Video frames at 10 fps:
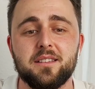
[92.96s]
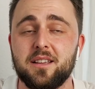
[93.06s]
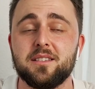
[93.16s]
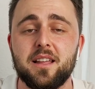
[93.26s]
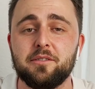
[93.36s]

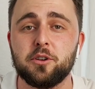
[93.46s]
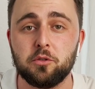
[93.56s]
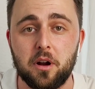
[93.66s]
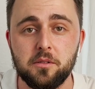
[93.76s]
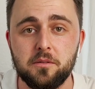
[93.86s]
doesn't have a
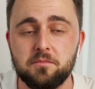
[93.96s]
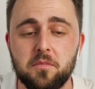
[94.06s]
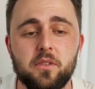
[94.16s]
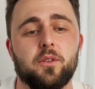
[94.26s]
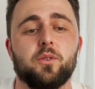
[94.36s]
crown,
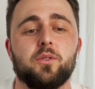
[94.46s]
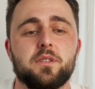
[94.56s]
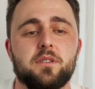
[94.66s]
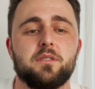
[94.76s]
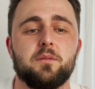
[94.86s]
so
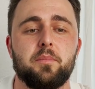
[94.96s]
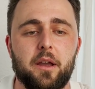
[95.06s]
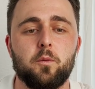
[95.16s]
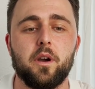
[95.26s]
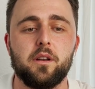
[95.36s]
this is a
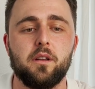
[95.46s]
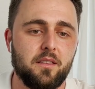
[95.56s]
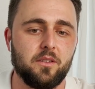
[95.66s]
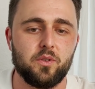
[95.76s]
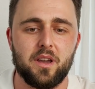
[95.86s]
back winder,
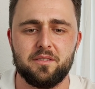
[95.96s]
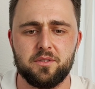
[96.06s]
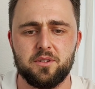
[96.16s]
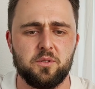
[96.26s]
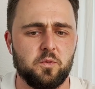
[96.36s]
so you have
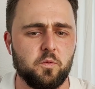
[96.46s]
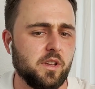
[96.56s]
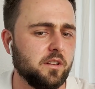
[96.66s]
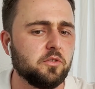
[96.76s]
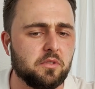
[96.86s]
a
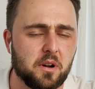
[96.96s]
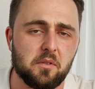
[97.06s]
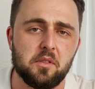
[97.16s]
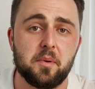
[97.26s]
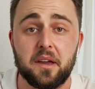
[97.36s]
weird crown
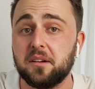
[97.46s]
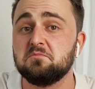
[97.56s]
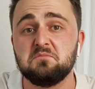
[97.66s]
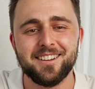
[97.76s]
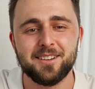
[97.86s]
on the back.
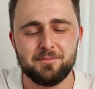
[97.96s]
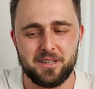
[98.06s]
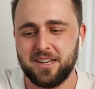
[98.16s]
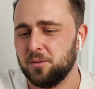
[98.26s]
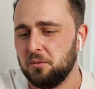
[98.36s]
But
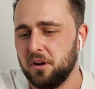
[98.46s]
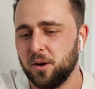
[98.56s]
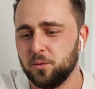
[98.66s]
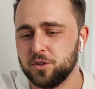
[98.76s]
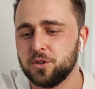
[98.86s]
yeah, where
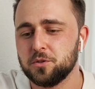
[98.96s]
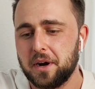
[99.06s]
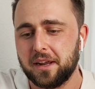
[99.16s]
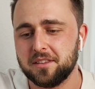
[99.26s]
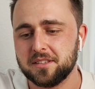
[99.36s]
would you
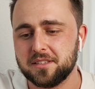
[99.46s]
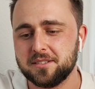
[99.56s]
rank this?